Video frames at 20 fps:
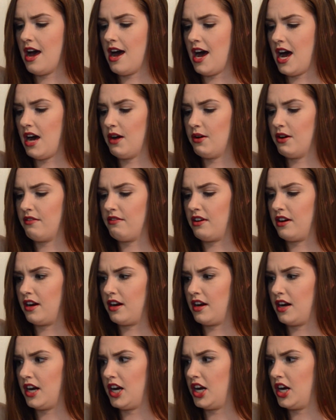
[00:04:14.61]

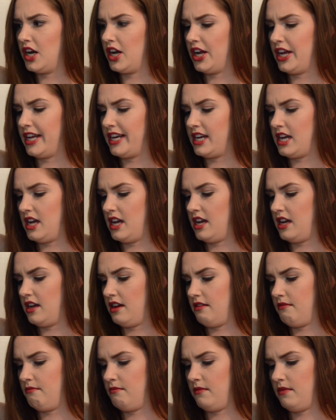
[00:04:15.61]
However, I
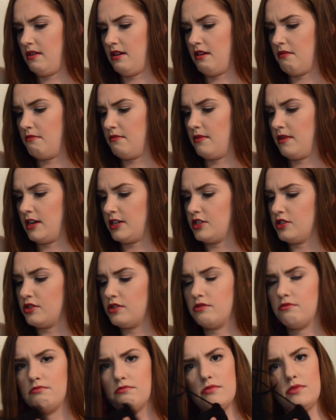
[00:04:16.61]

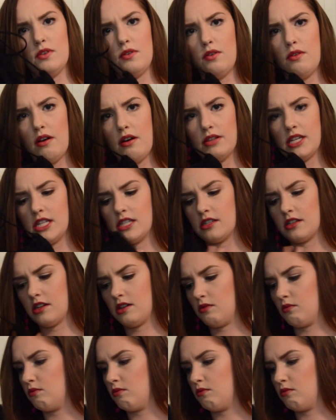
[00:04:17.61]
just don't know how that's gonna